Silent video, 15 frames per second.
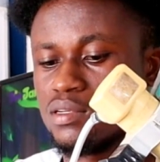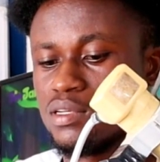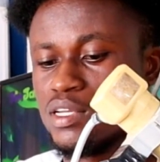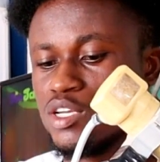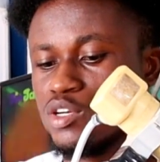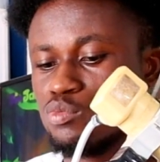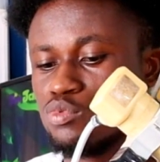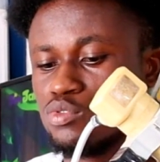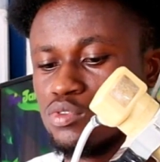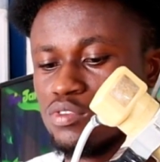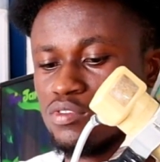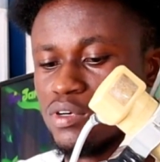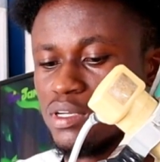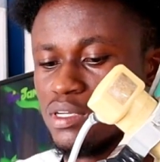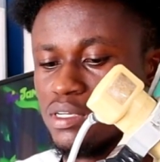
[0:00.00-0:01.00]
cable
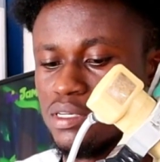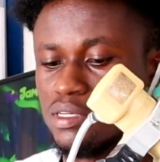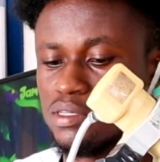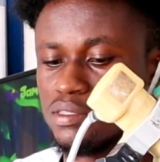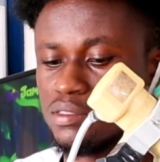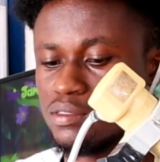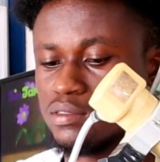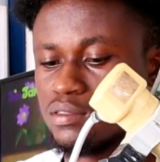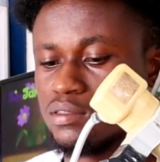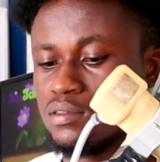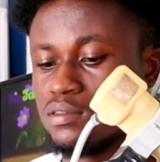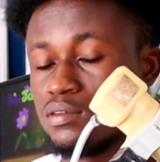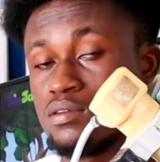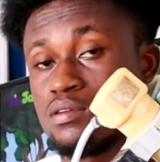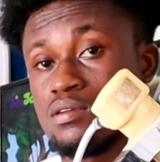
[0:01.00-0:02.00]
over here
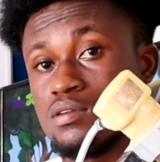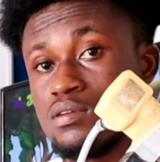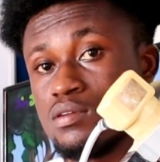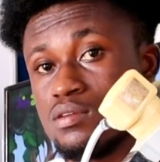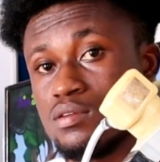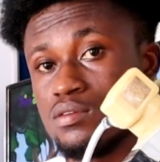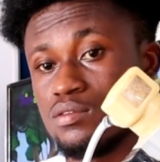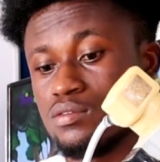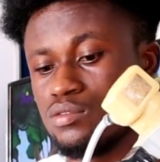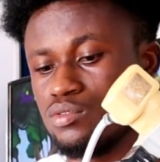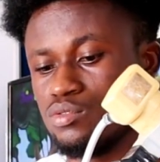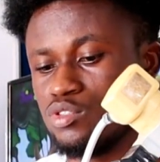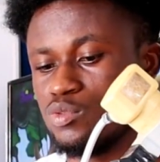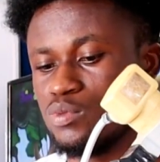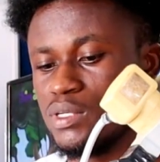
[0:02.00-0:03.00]

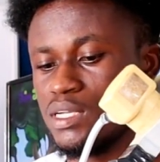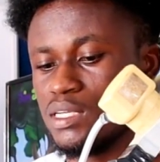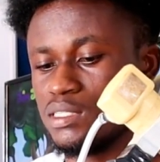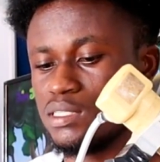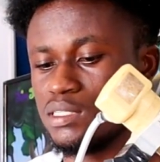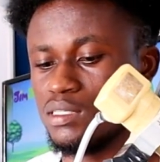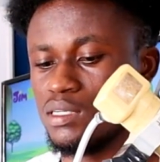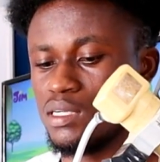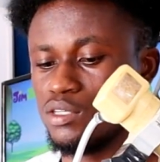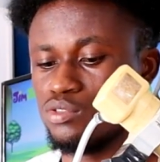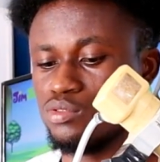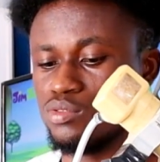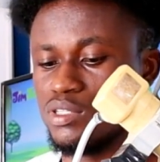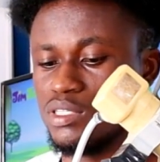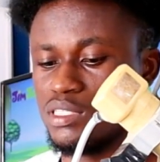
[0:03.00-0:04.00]
to split the signal
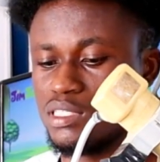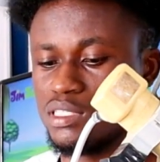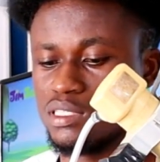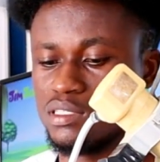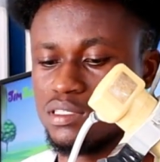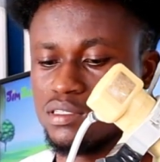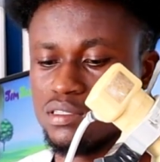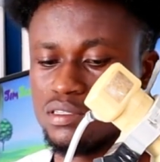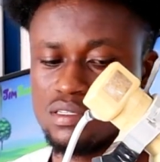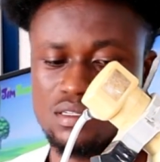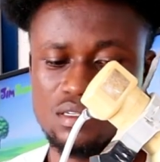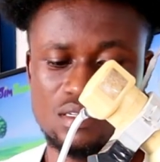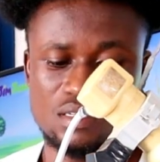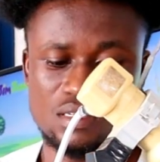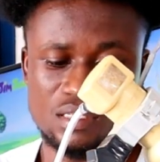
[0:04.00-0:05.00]
to each
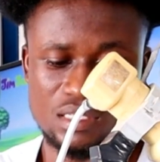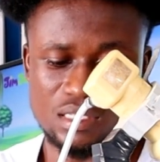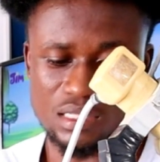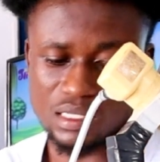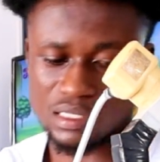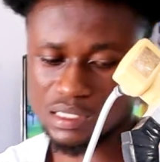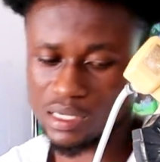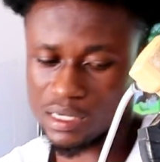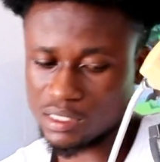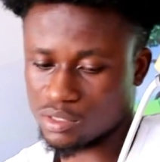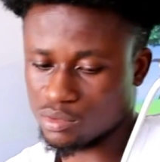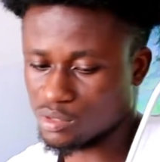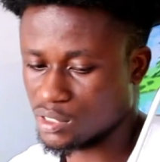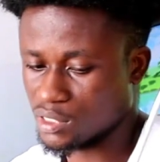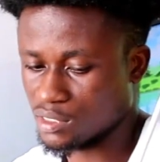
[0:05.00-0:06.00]
satellite
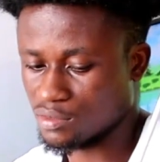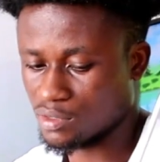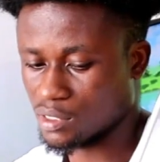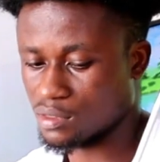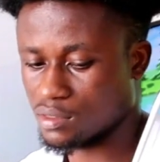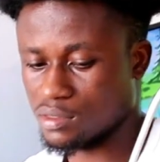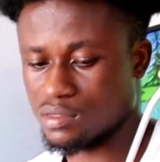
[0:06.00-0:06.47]
receiver.